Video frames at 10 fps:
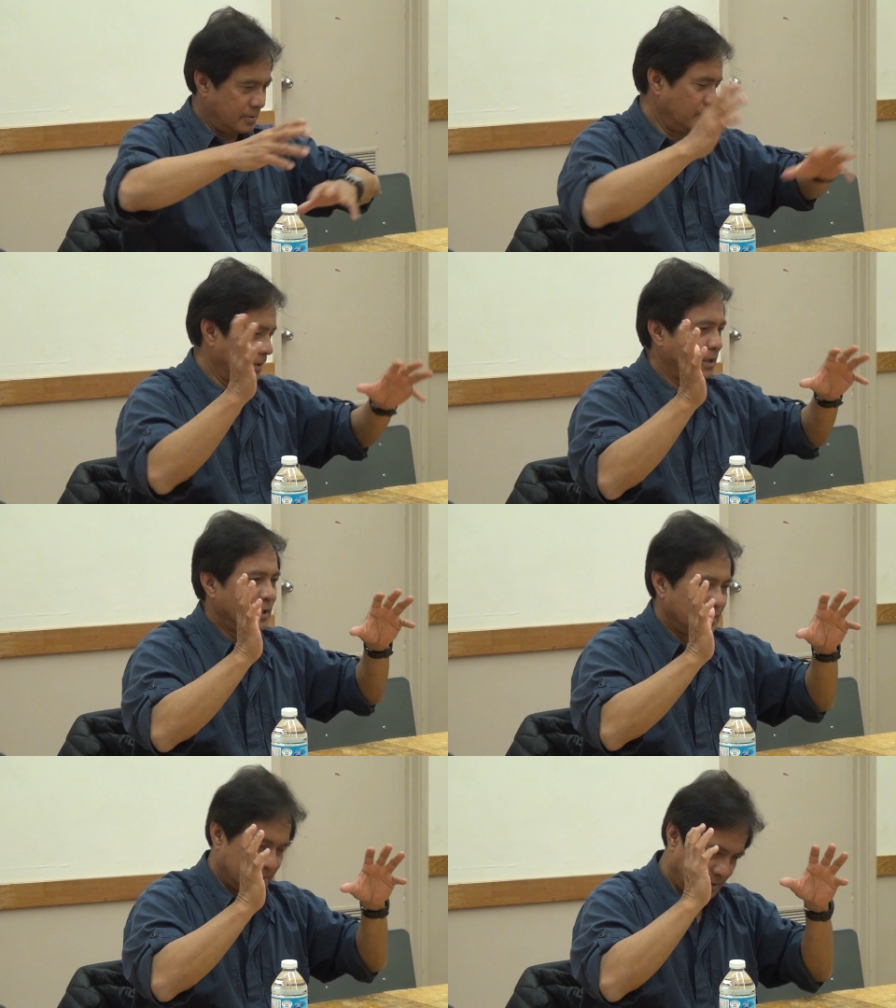But
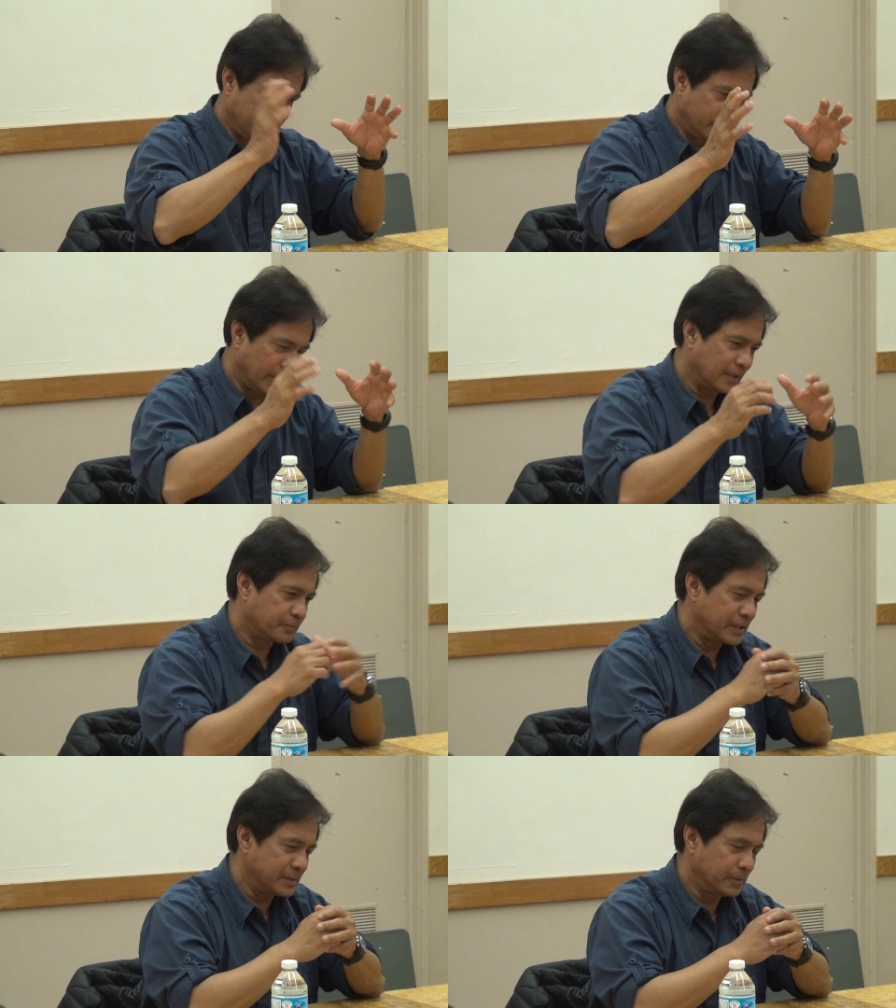the basic
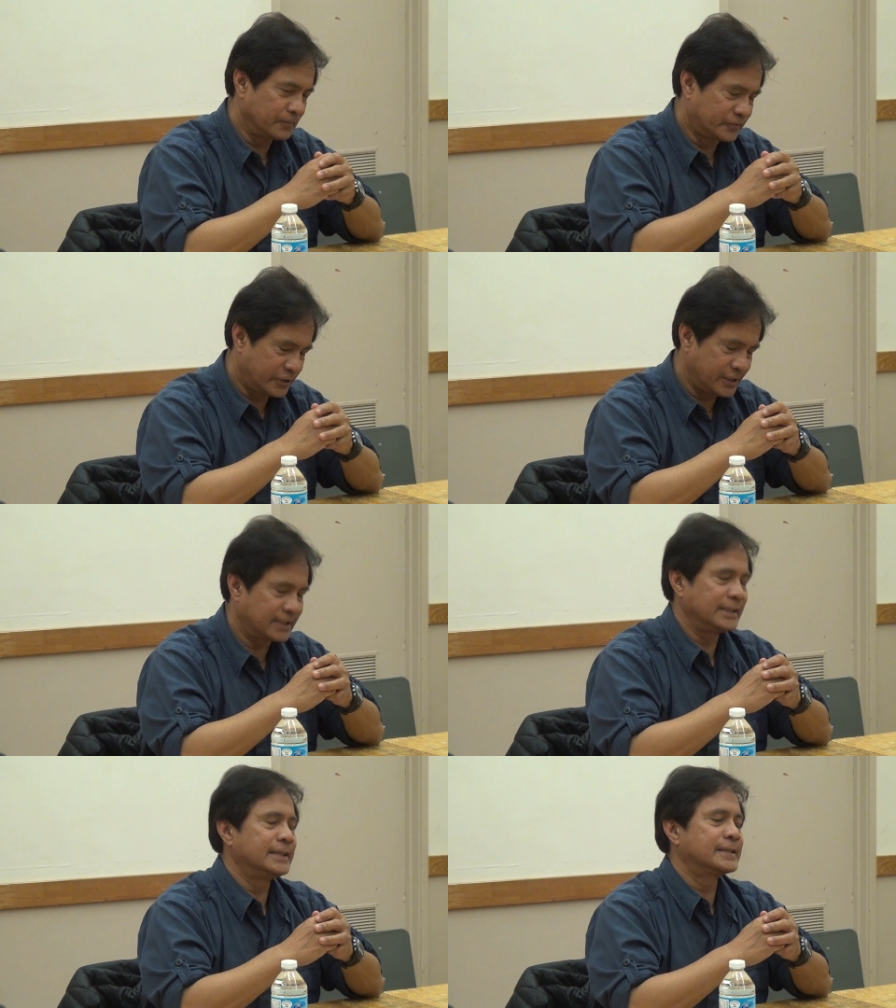principle first
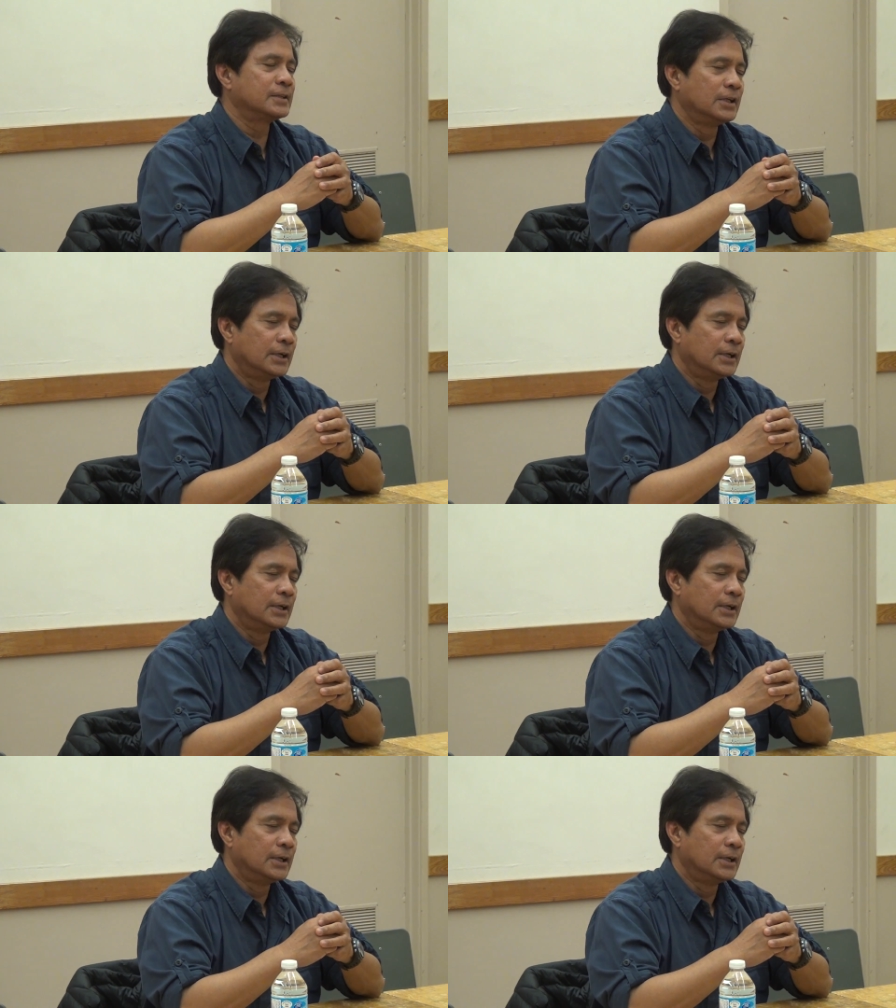is,